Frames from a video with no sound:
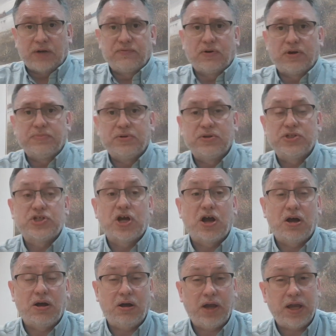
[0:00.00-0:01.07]
very much.
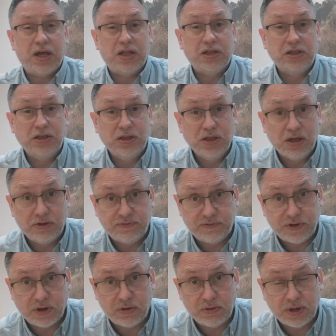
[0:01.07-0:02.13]
I love
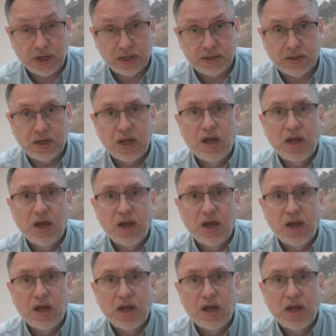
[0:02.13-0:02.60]
Gauguin,